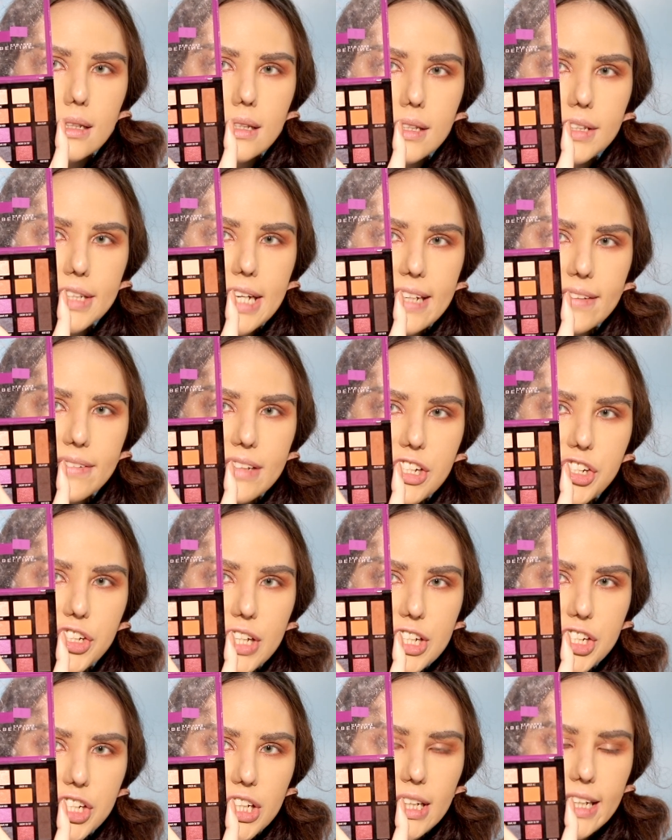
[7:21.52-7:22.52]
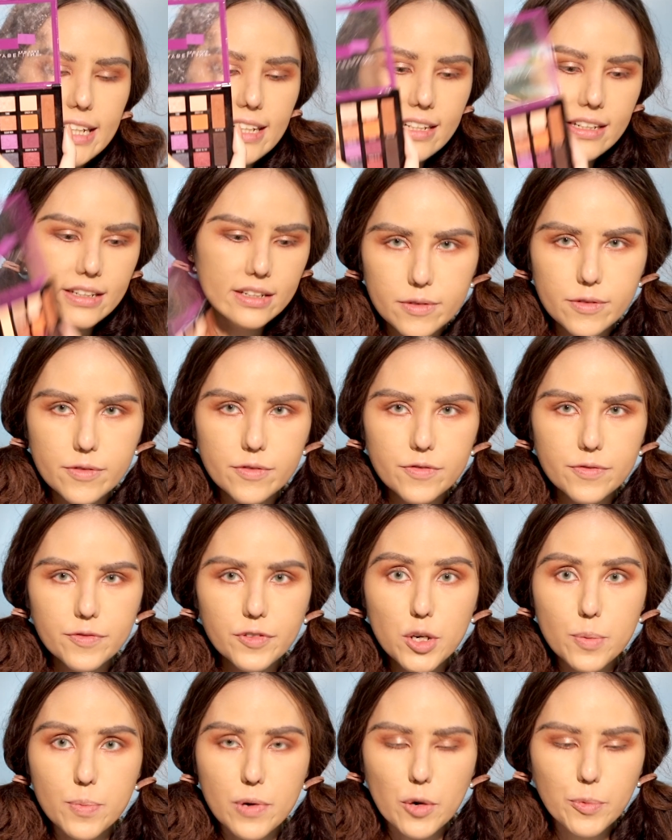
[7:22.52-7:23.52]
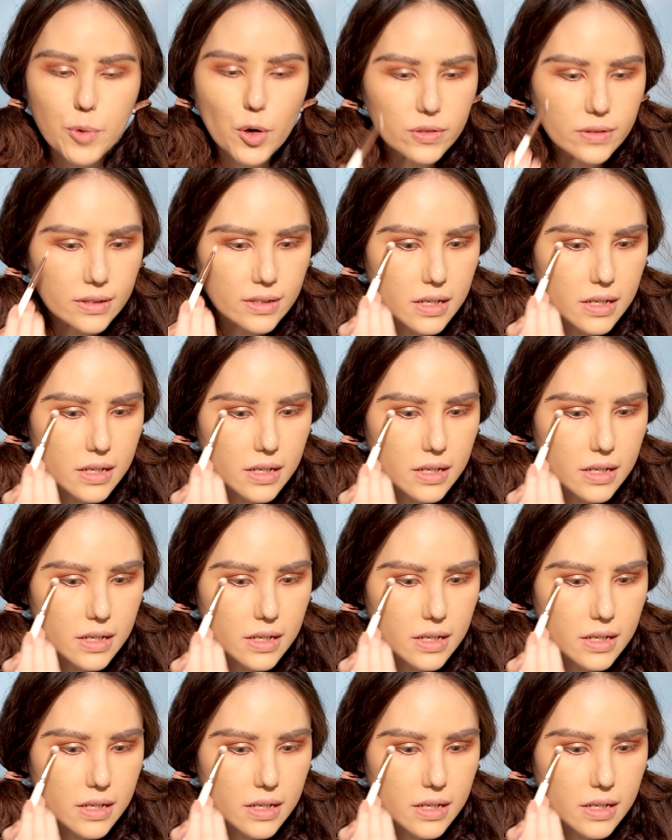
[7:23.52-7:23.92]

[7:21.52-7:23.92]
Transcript: Take this shade Chilling for your brow bone.